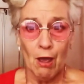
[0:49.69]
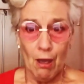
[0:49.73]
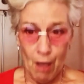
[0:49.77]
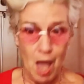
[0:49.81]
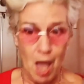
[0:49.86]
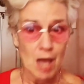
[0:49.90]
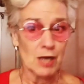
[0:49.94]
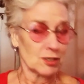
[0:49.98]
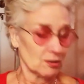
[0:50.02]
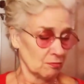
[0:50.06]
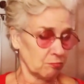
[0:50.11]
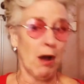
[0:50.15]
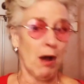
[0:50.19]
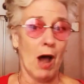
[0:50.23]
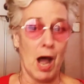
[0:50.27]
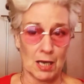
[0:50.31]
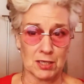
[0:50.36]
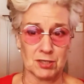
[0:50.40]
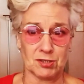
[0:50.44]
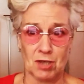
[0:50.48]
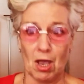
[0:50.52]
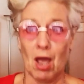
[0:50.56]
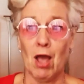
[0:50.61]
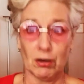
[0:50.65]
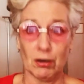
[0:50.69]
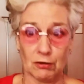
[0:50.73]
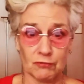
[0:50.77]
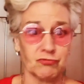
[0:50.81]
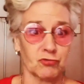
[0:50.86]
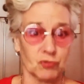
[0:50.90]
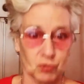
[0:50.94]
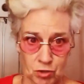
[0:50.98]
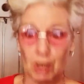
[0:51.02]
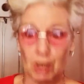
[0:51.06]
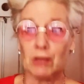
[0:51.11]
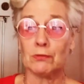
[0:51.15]
and myself
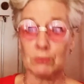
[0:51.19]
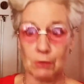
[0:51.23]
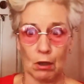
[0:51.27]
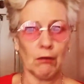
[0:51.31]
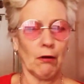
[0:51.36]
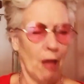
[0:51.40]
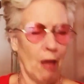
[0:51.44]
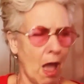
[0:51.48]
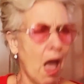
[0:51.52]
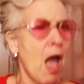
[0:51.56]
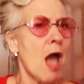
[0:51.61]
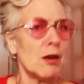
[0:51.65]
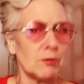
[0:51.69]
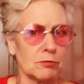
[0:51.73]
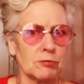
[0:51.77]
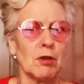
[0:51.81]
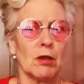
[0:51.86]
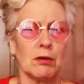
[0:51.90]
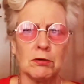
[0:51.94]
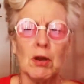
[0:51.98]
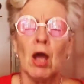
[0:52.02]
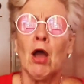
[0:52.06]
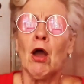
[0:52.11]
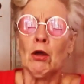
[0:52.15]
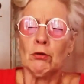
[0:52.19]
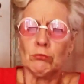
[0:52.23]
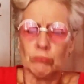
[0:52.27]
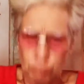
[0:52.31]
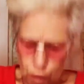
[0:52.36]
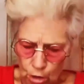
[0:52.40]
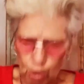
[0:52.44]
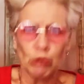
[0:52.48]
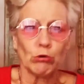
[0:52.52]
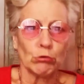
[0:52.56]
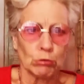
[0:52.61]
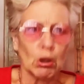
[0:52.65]
single-handed,
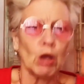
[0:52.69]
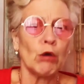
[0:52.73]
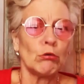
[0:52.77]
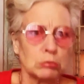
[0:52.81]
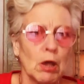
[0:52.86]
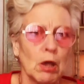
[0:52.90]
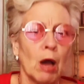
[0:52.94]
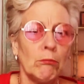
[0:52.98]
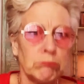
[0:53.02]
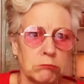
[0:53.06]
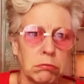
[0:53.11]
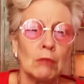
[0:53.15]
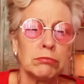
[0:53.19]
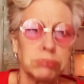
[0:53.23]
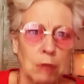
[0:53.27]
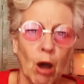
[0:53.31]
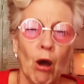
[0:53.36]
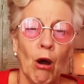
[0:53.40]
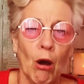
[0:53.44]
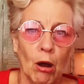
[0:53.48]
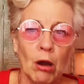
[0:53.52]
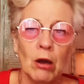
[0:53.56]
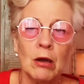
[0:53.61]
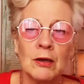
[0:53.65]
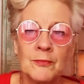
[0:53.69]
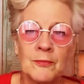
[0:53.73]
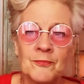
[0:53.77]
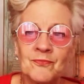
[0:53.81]
do you, Dumbledore?"